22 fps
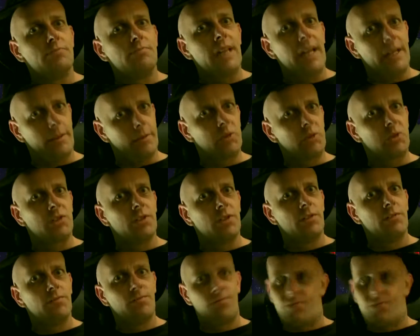be able
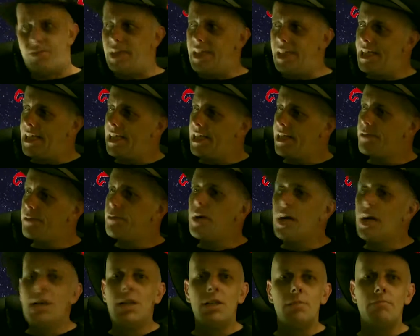to feed
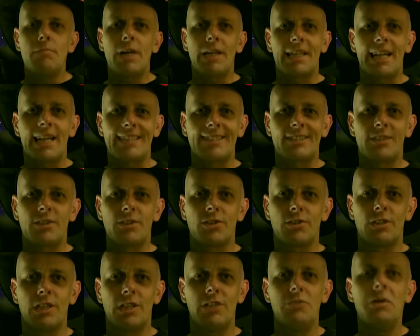my cast and
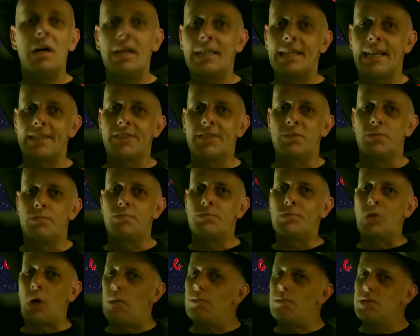crew and get some
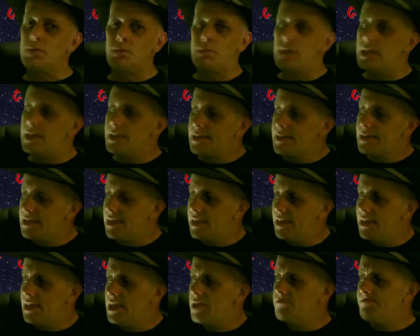props, but
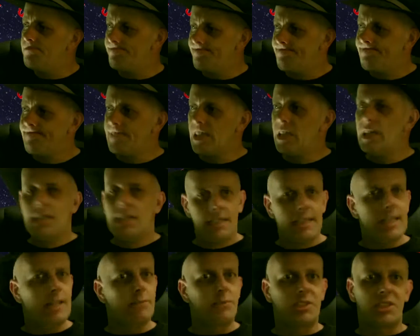
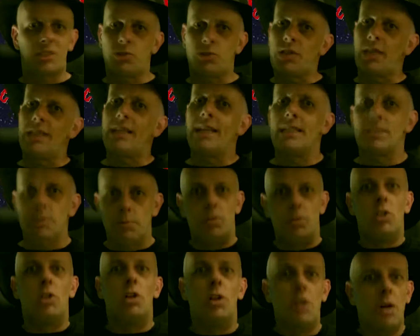yeah, still trying to get some
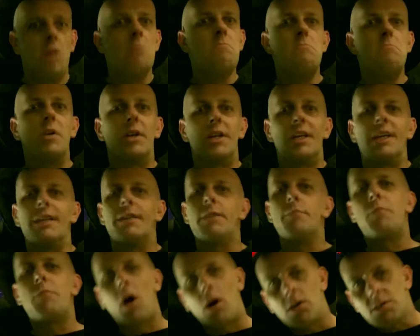more money in
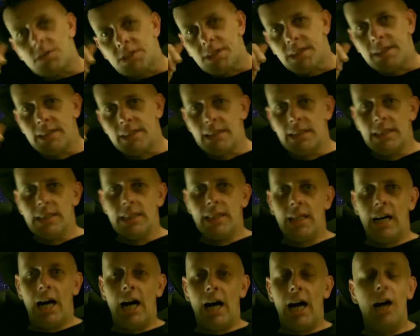the pot.
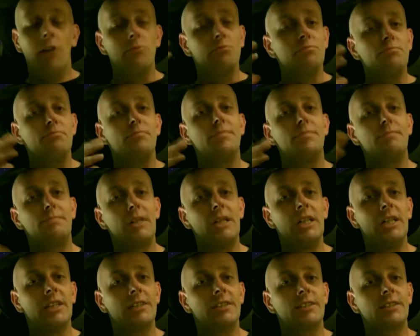
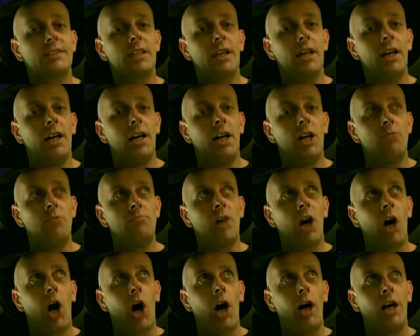But
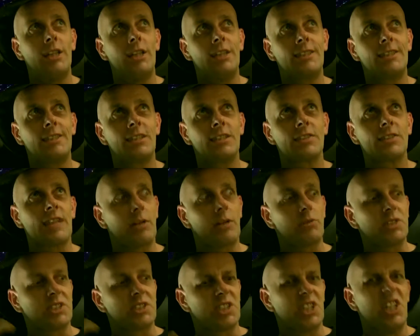
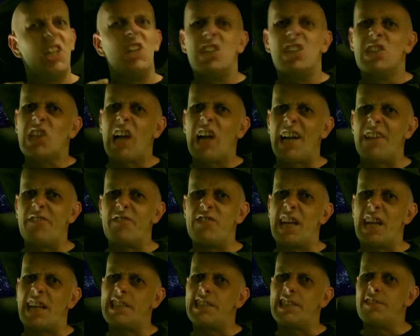that was the kind of
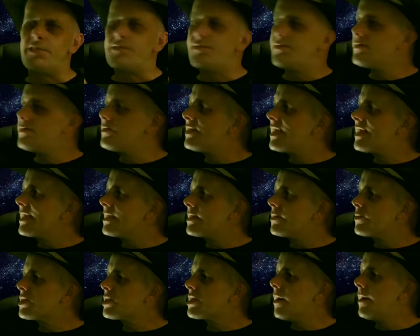negative thing
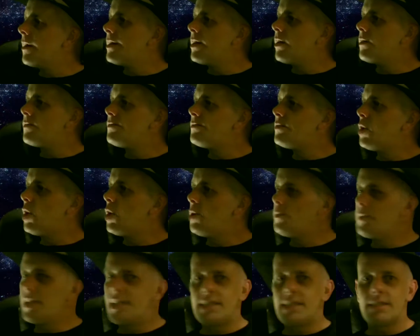that was going on
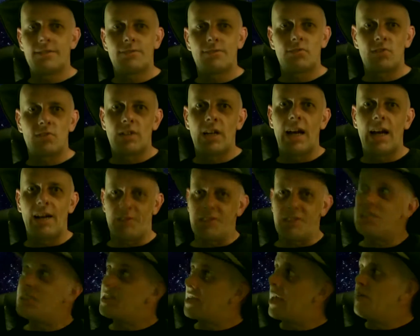for me,
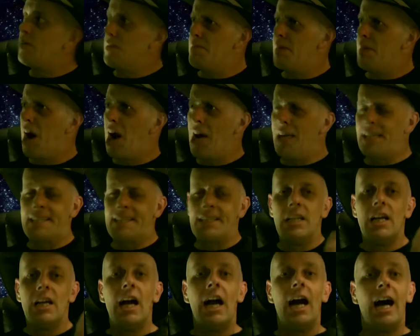having to sell my bike.
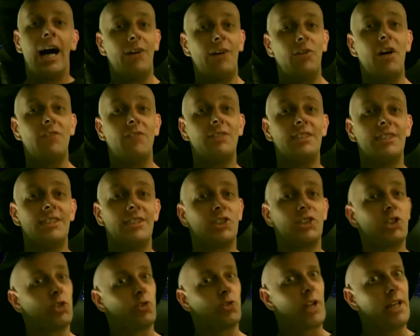However,
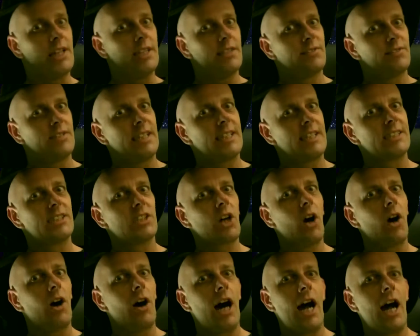great things
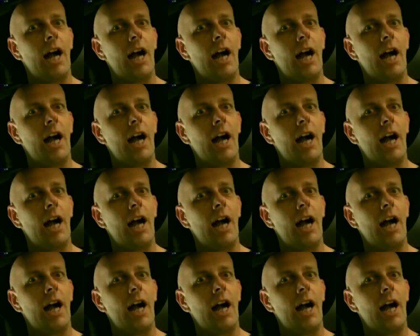are